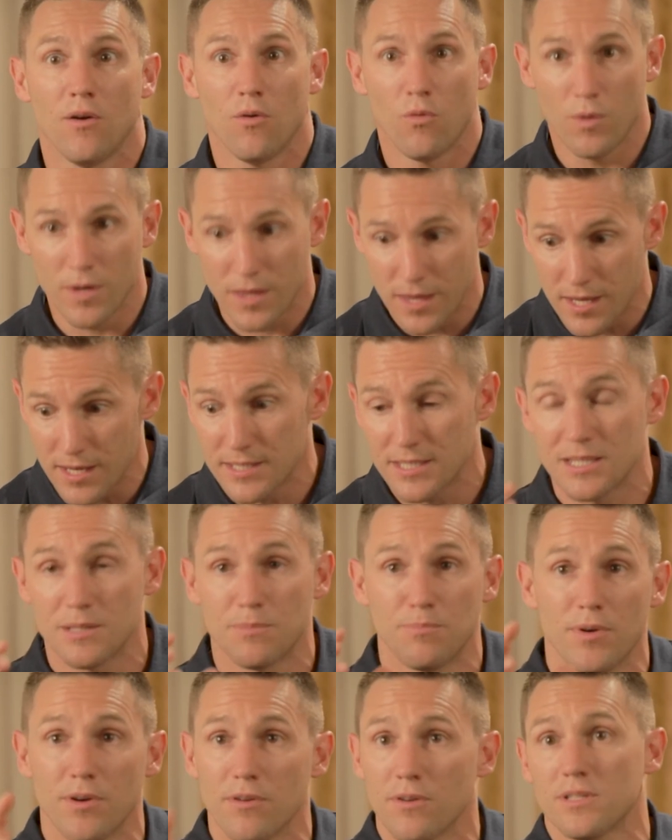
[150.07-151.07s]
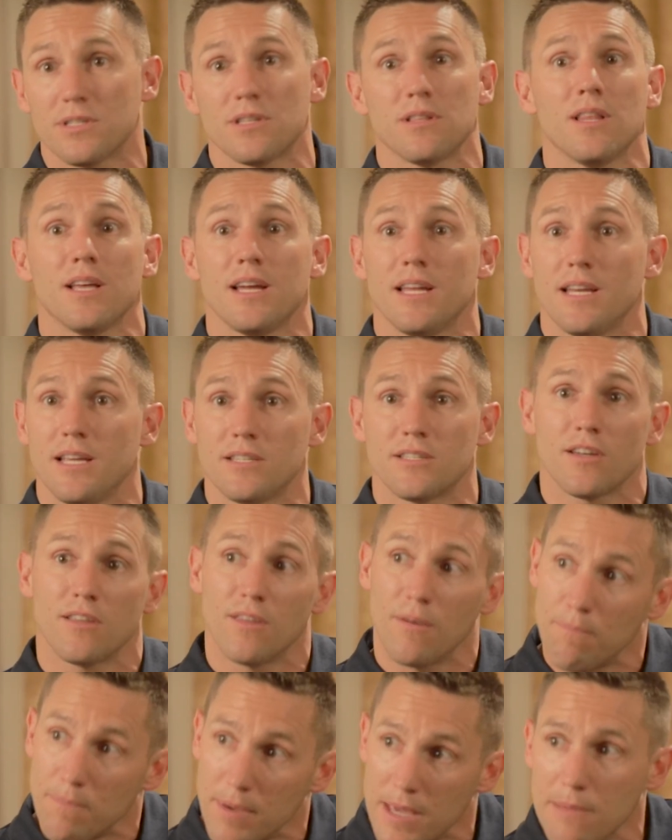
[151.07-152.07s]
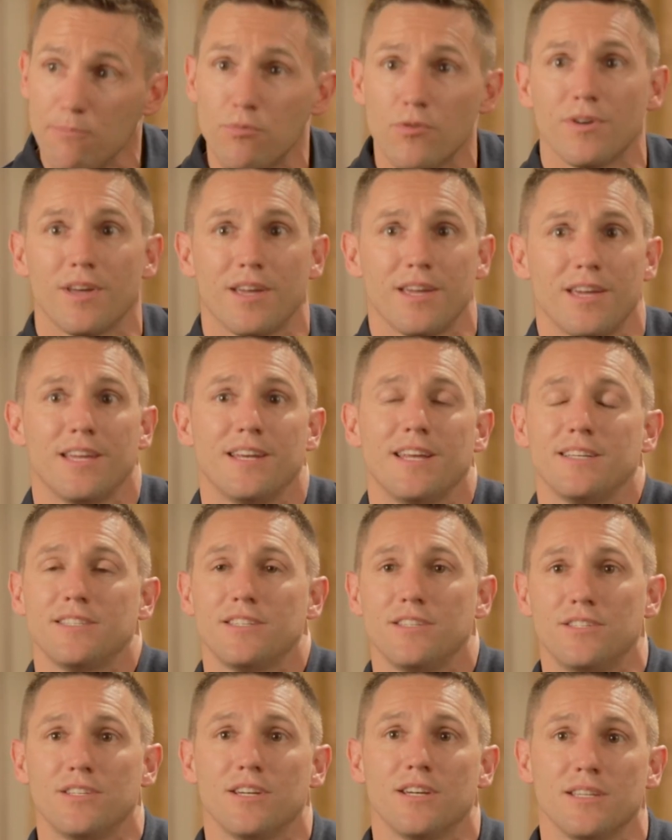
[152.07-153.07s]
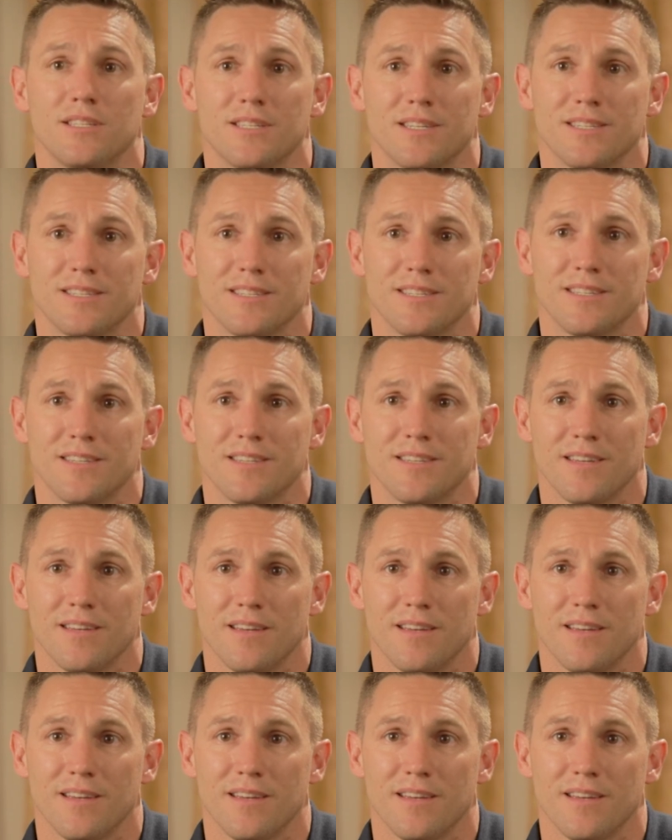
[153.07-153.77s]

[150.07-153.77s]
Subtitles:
with his Spirit's leading so that people can connect to Jesus.